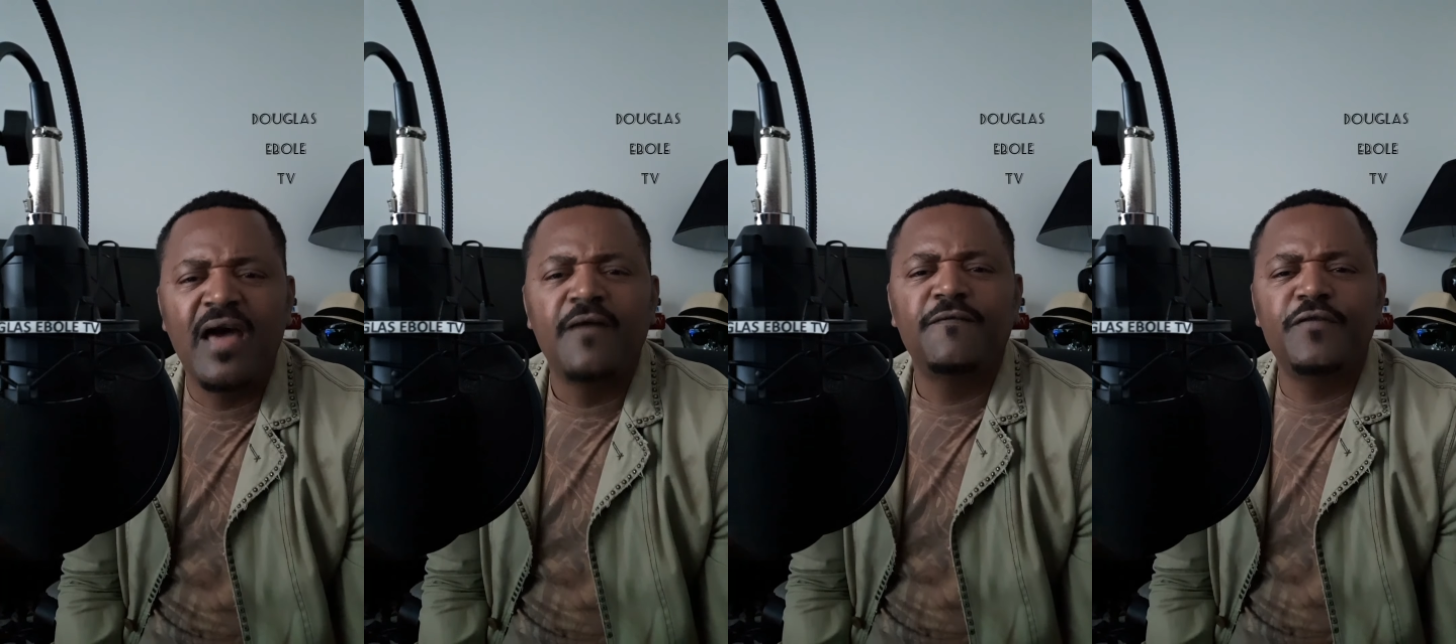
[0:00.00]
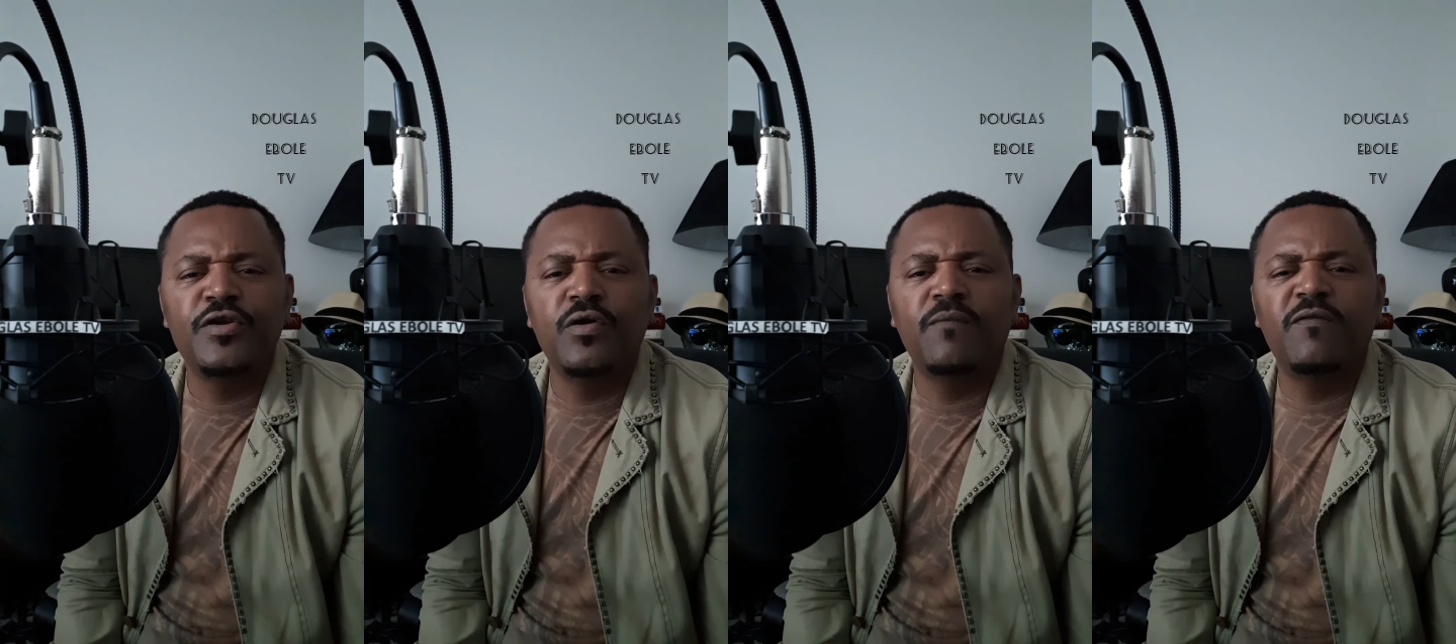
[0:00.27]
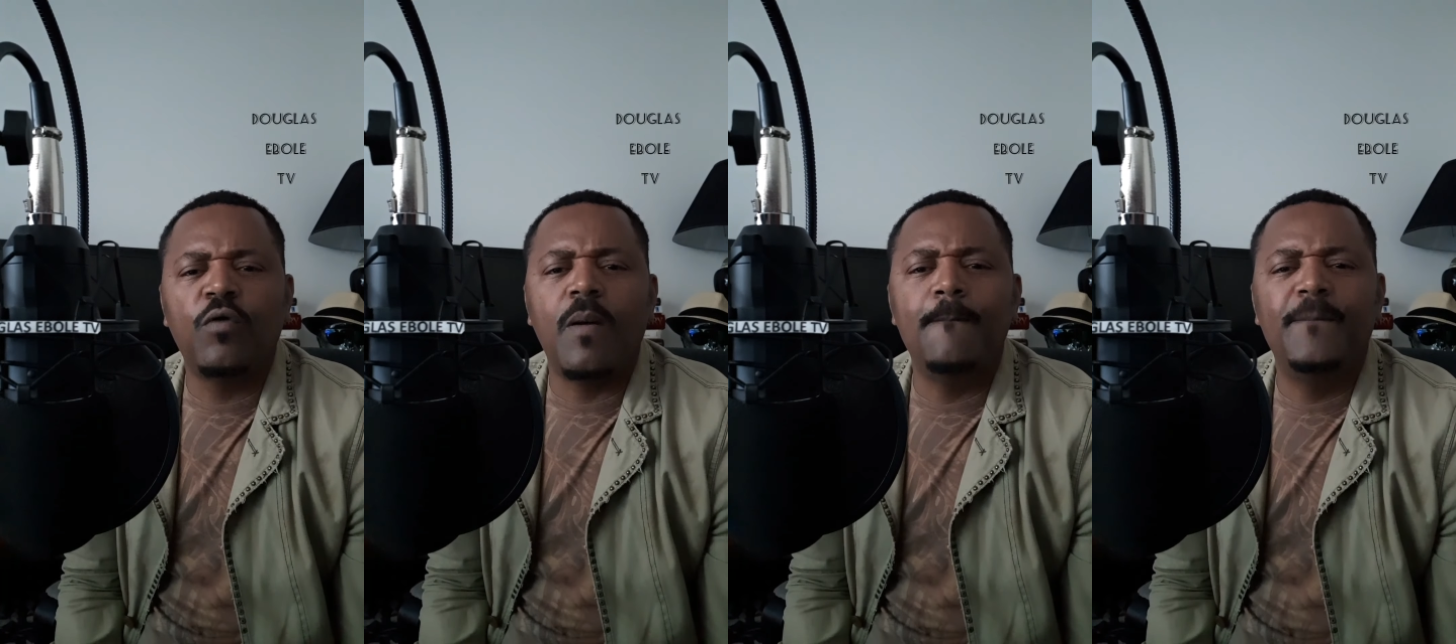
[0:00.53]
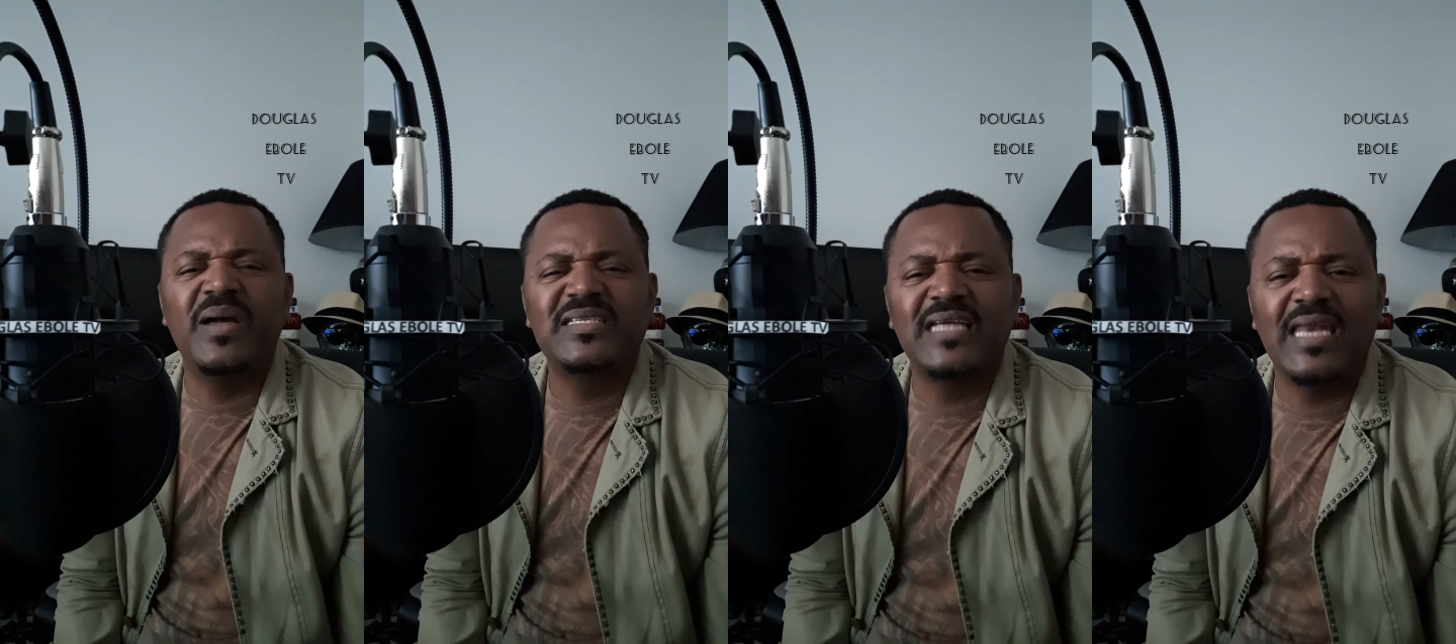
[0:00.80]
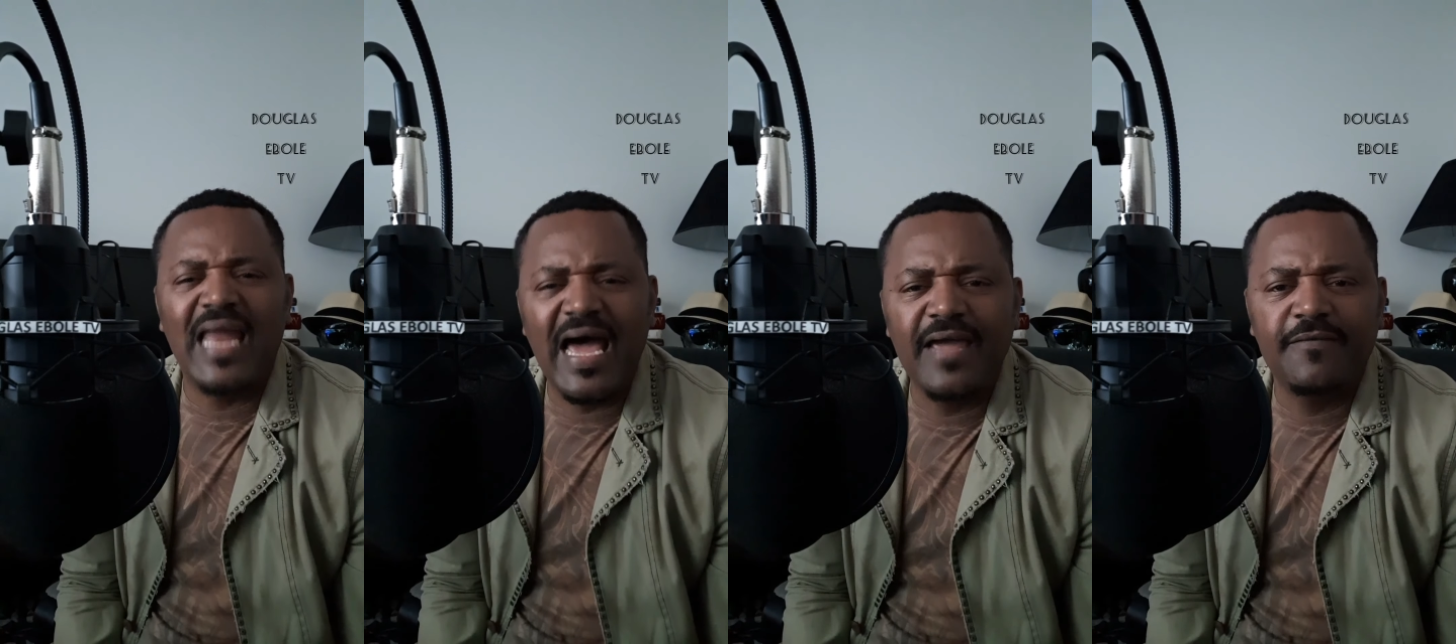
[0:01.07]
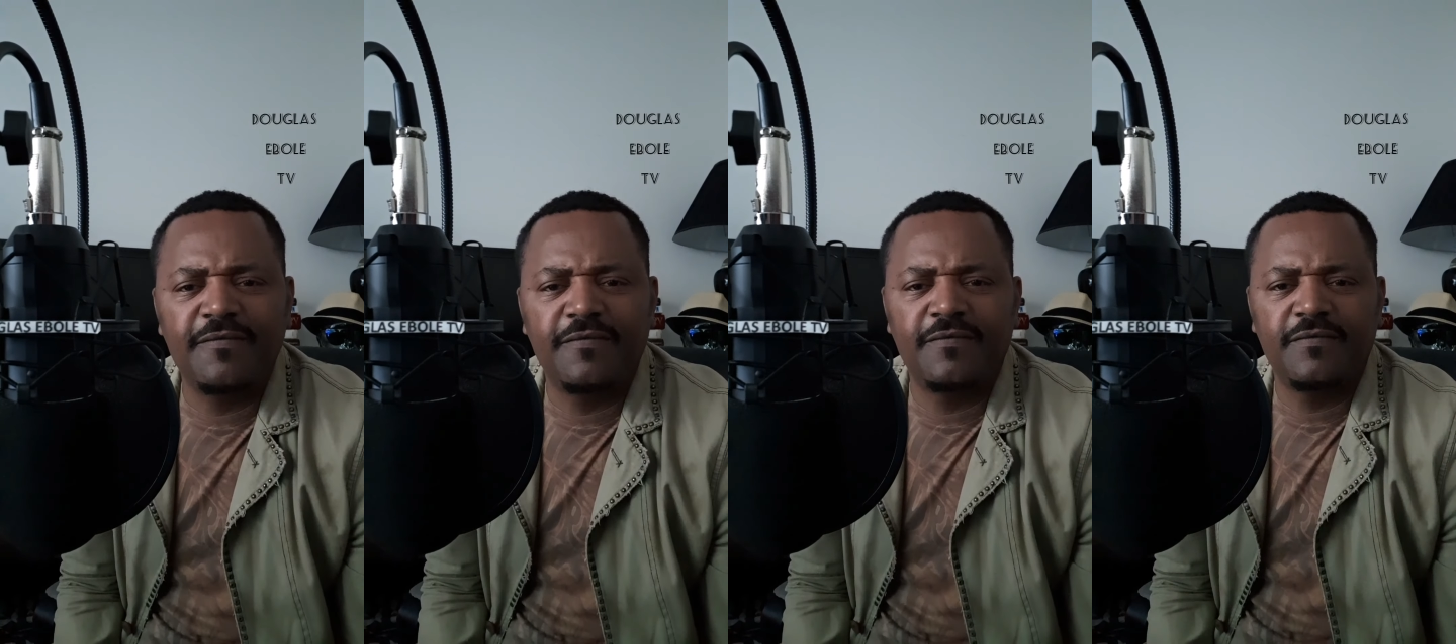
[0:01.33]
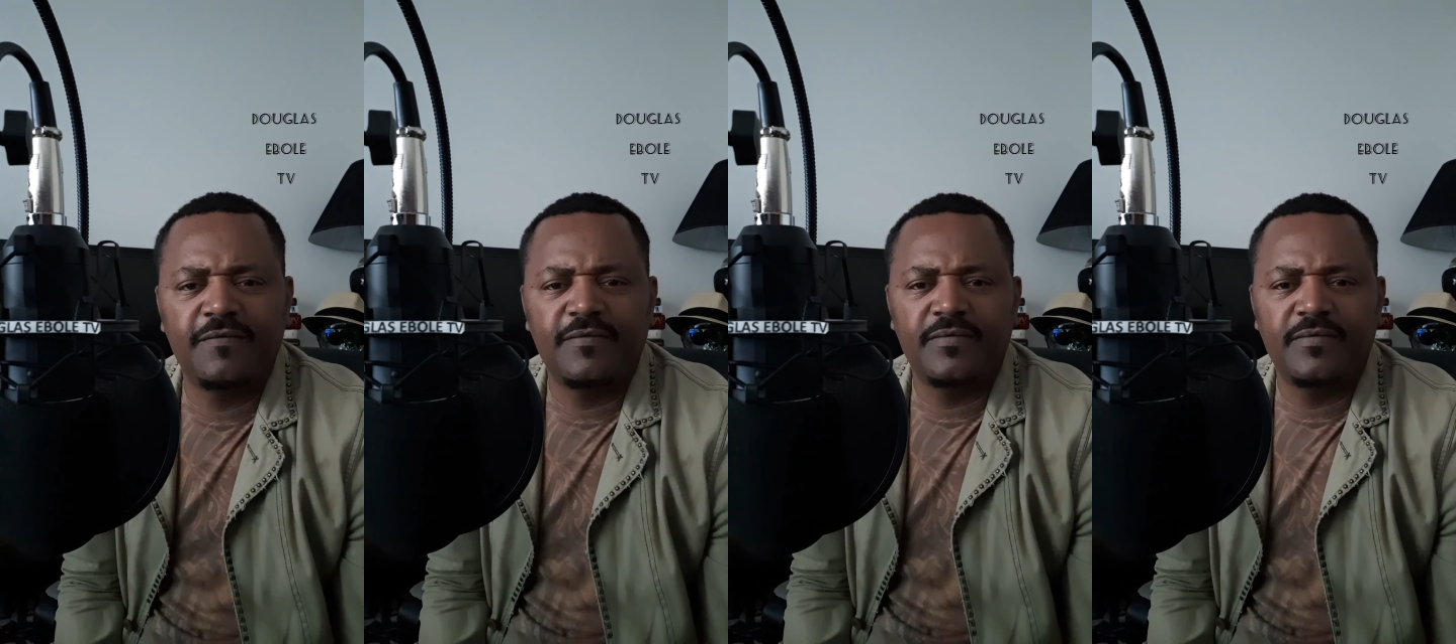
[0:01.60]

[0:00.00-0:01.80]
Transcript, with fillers: freedom for a better life.